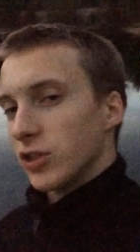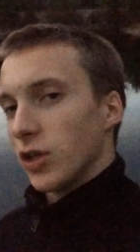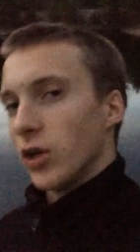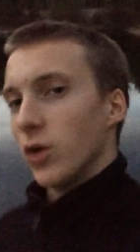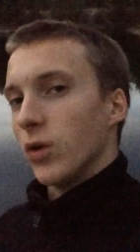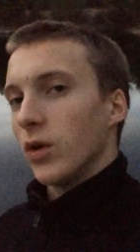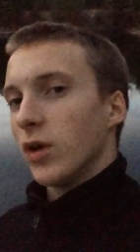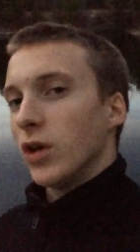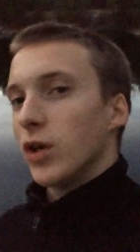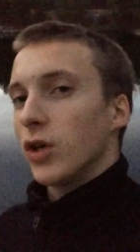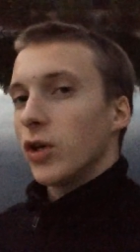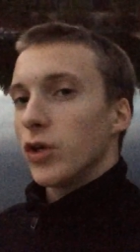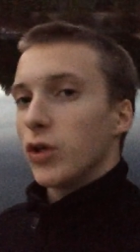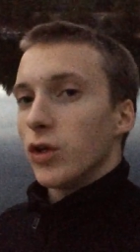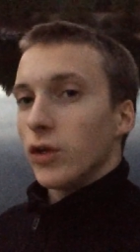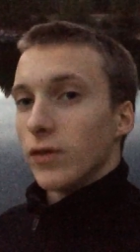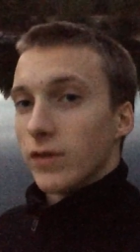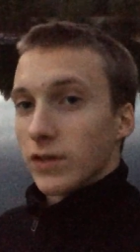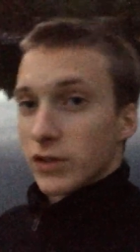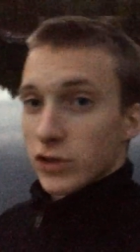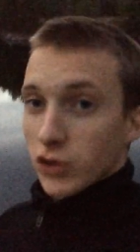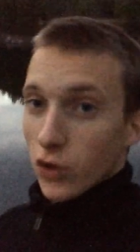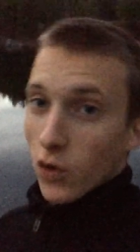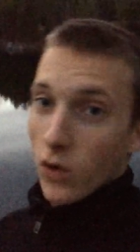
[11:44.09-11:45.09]
So
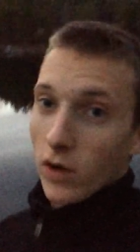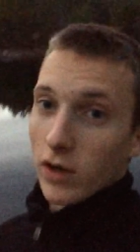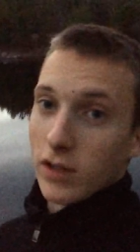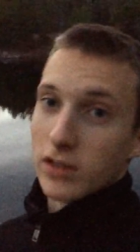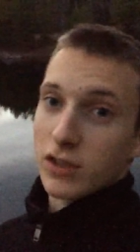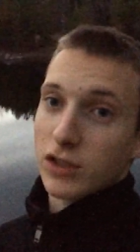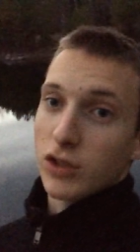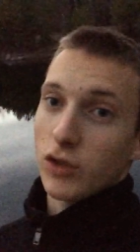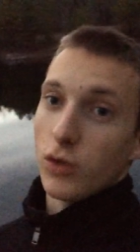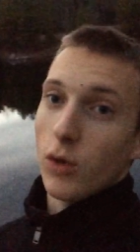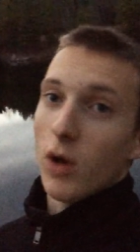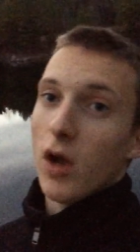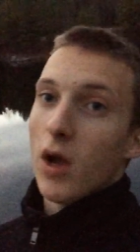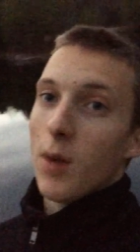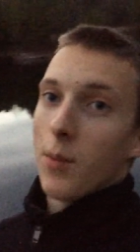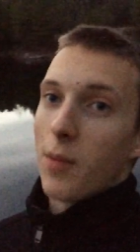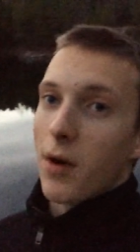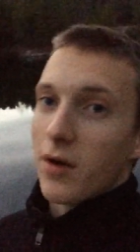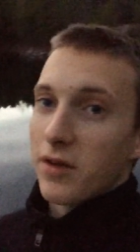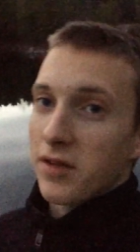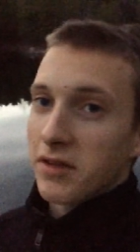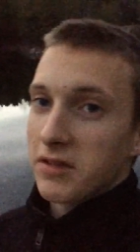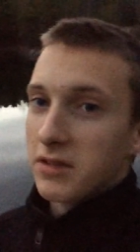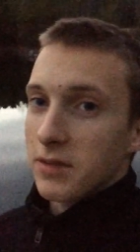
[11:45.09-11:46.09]
you have a choice to
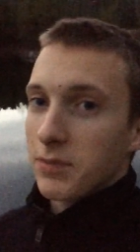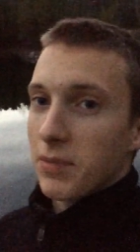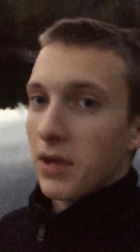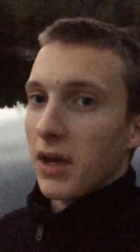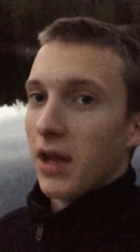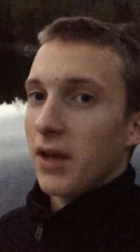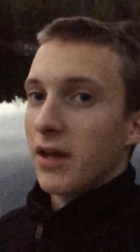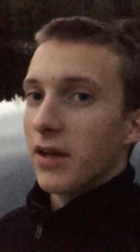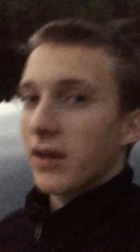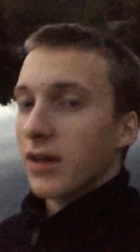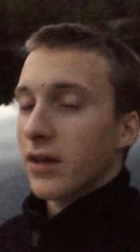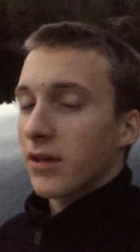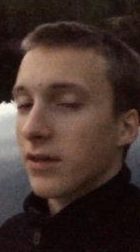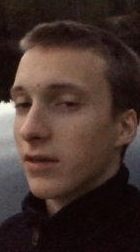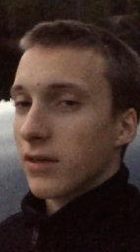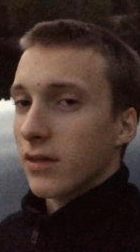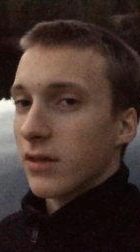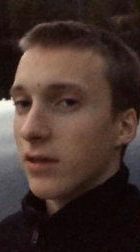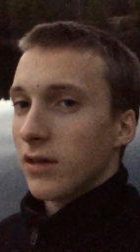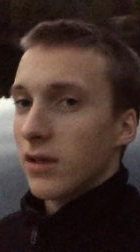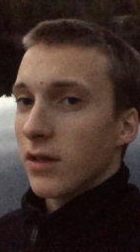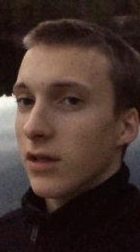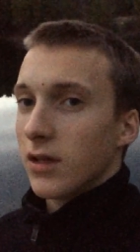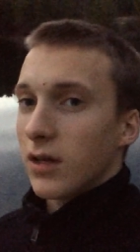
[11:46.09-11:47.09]
participate in
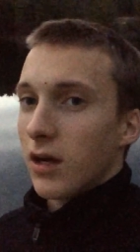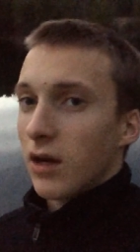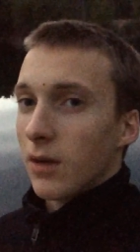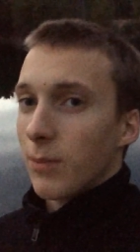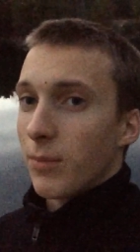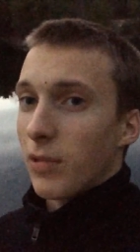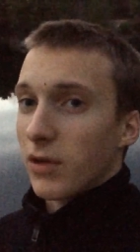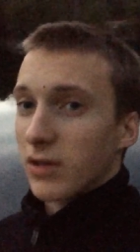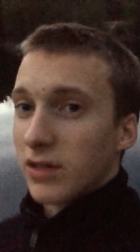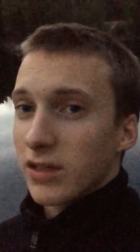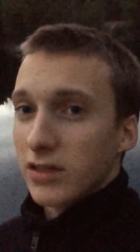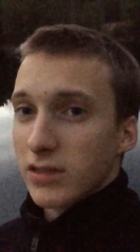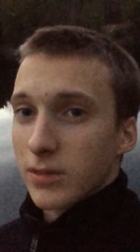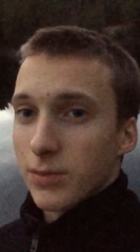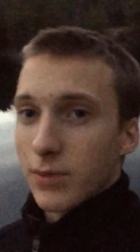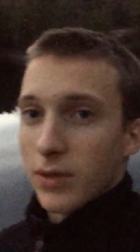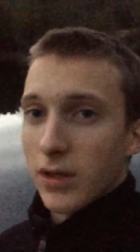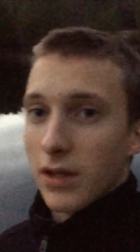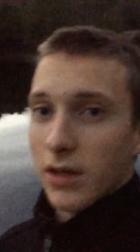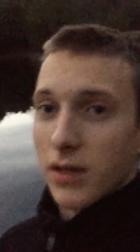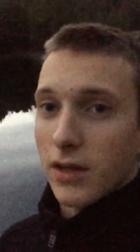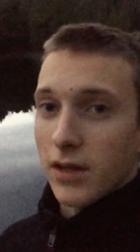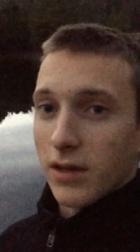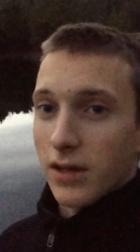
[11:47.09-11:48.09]

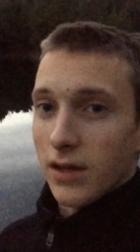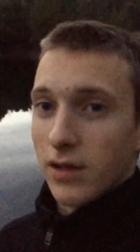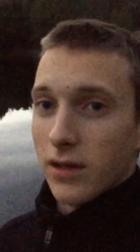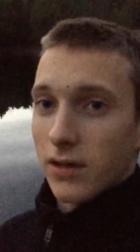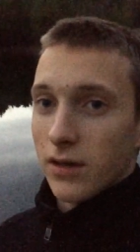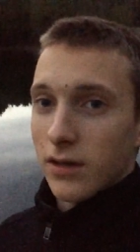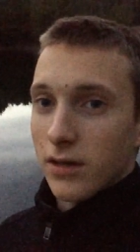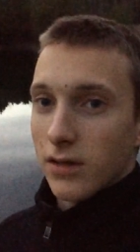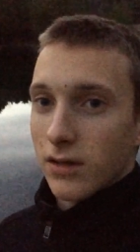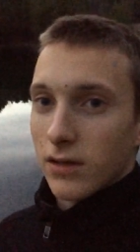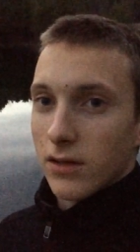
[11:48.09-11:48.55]
it,